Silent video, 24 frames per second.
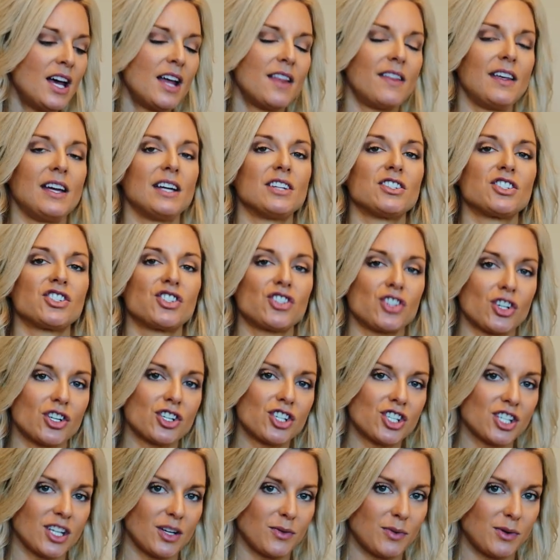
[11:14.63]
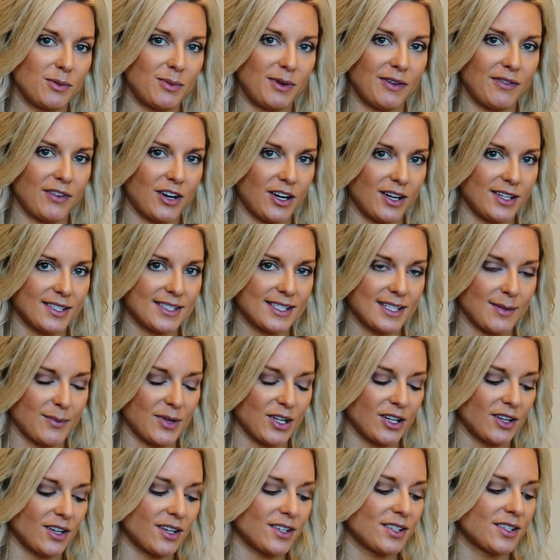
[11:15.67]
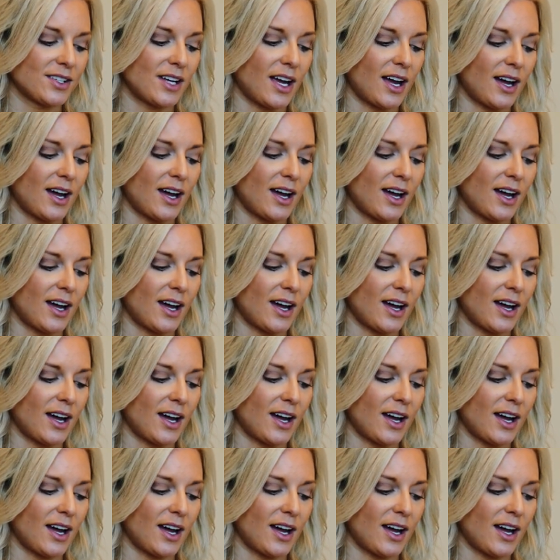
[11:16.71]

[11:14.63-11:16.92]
The insertion would be very similar.